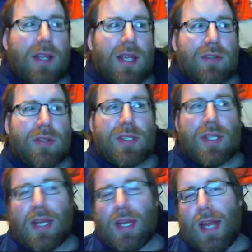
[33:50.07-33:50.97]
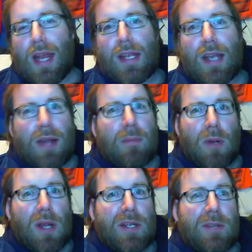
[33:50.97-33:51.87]
interested in any kind of
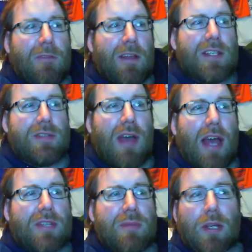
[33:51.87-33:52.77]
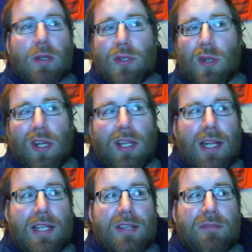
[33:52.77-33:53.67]
Brighton defensive aspect, which only
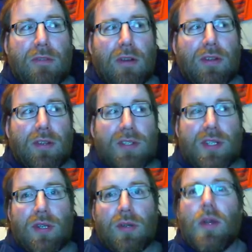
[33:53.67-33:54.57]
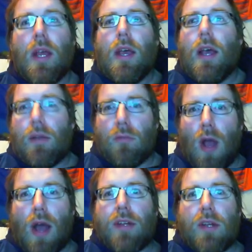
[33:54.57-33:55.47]
lends it further to
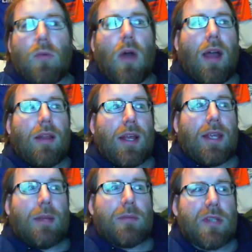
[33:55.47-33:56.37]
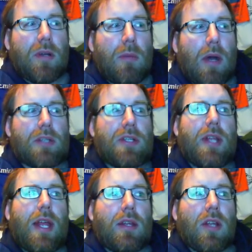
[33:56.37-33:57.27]
Rondon, why I like him so much. And
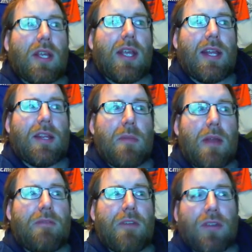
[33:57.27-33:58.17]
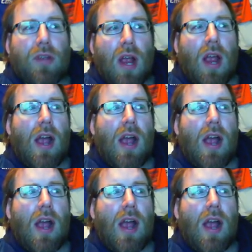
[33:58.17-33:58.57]
then looking at the midfield, there are